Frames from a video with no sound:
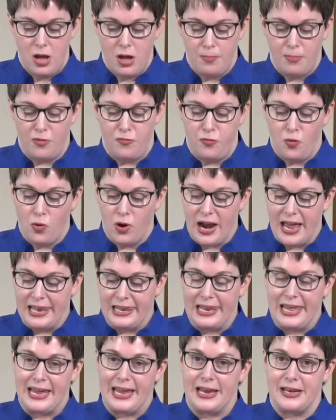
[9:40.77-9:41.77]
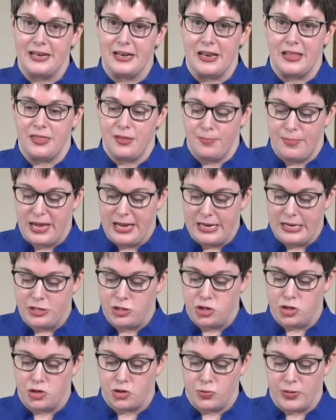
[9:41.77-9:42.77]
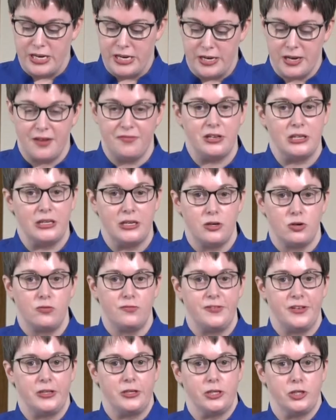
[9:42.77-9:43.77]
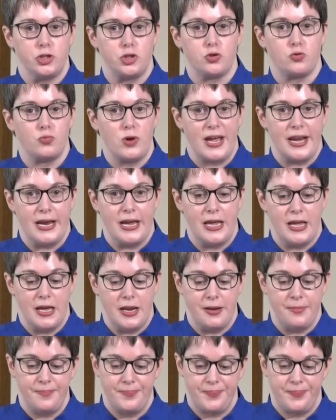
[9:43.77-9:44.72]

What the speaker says: before I landed in the main street of a little village right ahead.